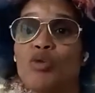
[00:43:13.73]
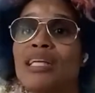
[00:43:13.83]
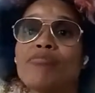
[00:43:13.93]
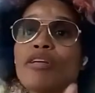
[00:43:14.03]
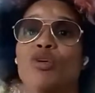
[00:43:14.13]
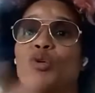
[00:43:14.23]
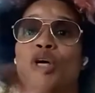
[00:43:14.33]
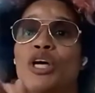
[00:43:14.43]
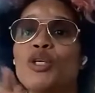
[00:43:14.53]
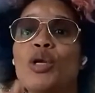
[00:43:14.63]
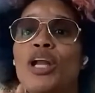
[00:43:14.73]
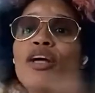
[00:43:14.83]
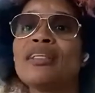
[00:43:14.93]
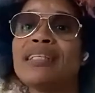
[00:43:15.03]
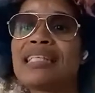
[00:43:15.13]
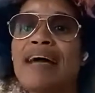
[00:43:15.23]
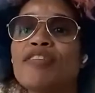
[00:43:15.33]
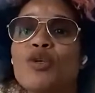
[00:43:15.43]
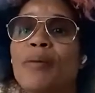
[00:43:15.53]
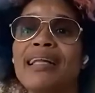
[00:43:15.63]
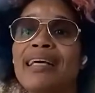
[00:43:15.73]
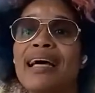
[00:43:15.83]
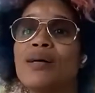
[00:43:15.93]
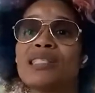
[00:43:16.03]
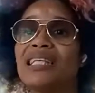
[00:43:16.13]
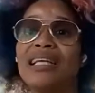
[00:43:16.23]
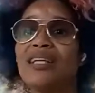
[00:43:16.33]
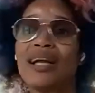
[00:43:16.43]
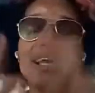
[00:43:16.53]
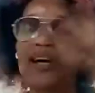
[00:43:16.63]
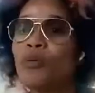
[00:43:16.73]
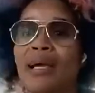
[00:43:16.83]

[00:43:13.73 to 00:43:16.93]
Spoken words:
You learn this after you buy the house, and then you're like,